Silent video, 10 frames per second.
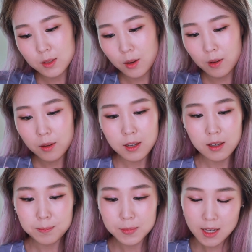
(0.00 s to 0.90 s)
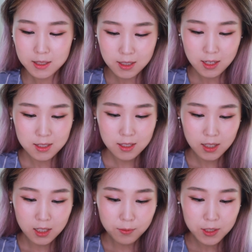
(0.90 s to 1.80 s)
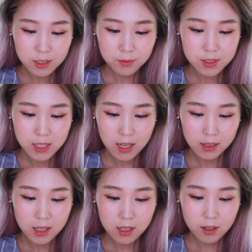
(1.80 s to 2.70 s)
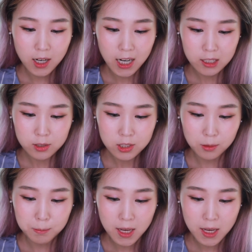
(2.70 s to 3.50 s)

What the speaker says: So it says it's an innovative daily hydrogel